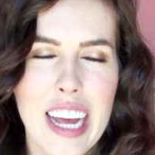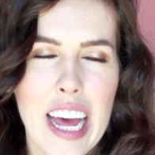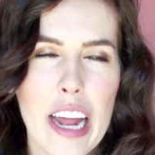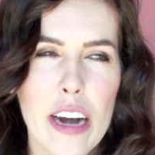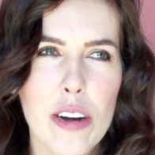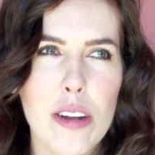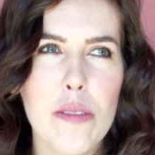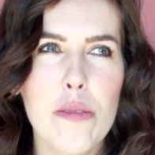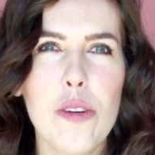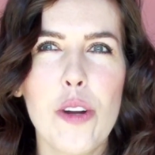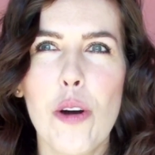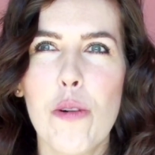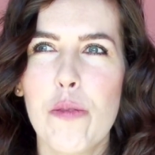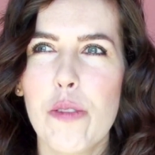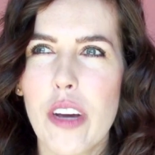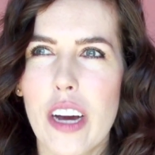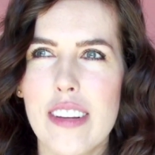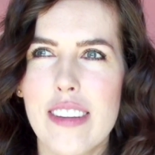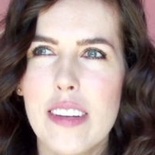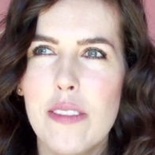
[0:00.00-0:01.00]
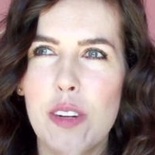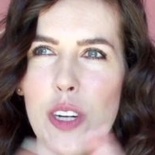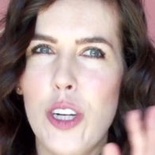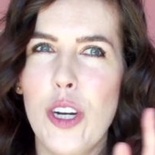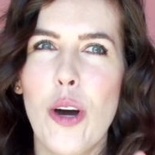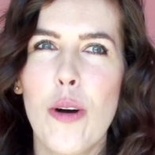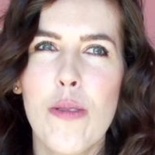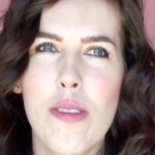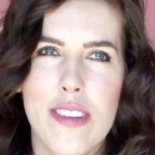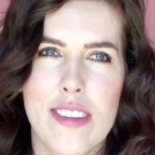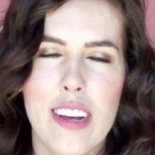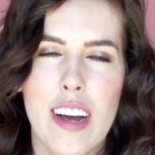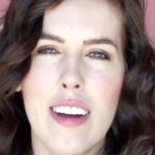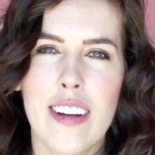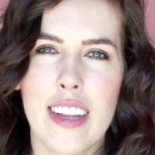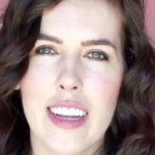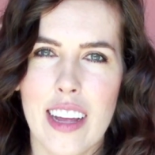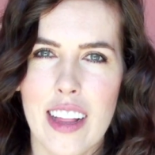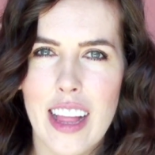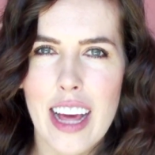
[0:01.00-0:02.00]
I don't even know if you guys even know the song.
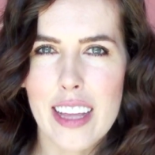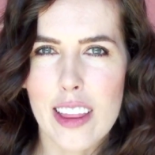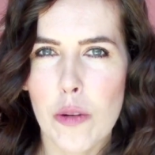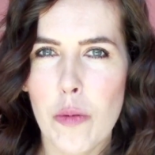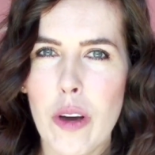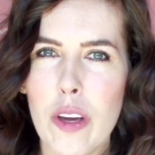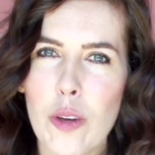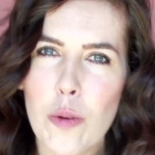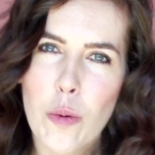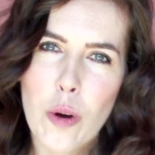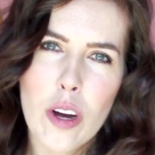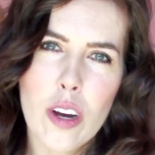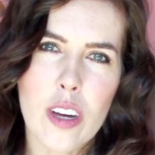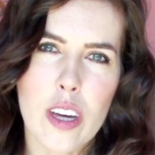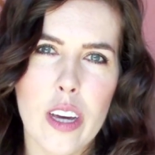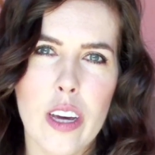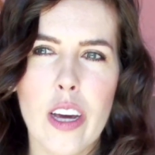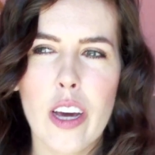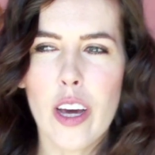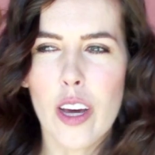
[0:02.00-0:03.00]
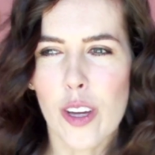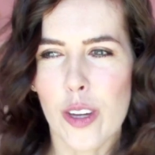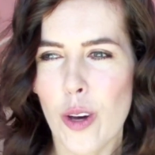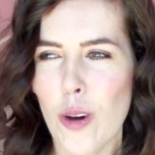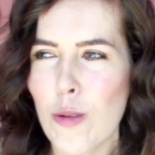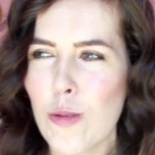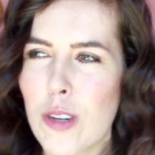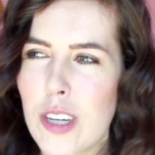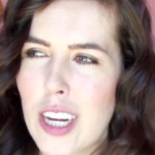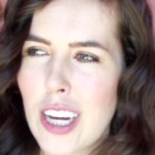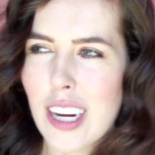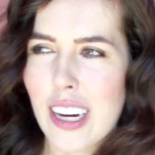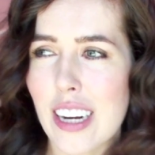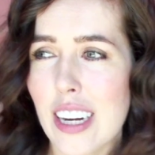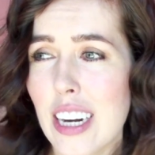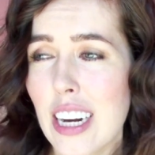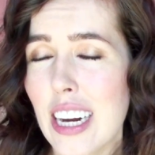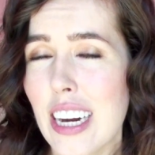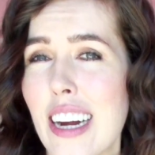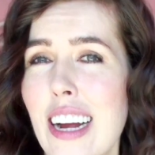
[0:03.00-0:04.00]
Like, I like the way you work it, yo
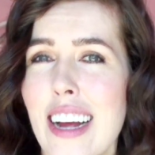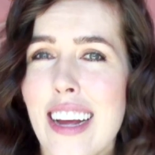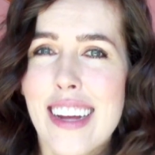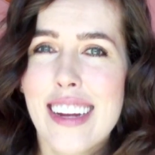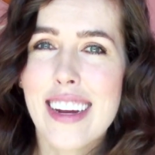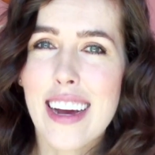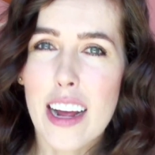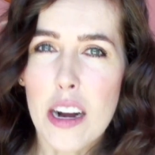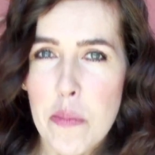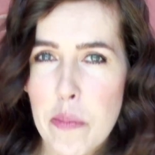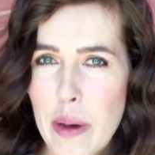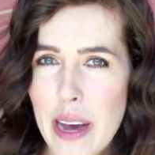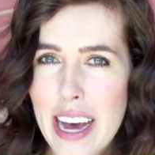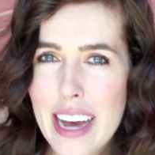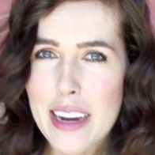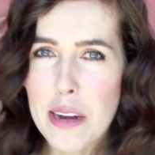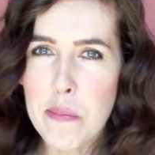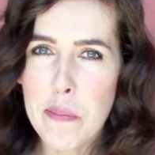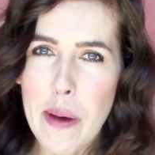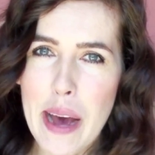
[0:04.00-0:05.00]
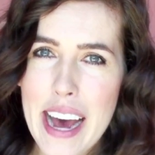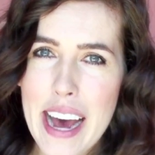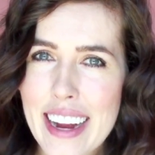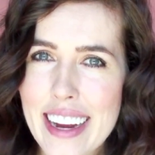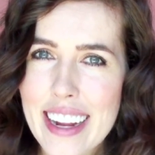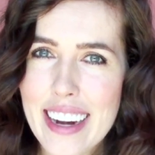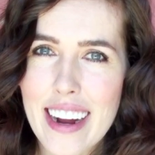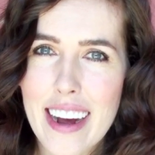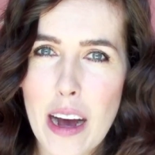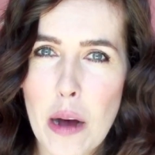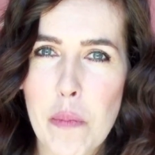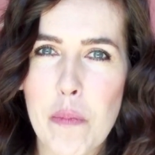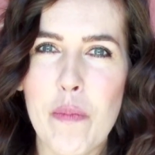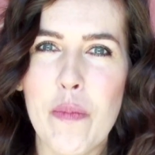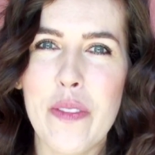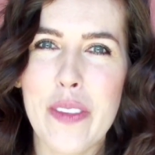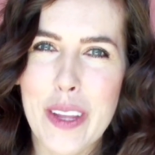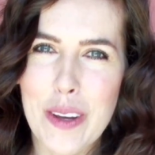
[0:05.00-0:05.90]
diggity, you gotta bag it up.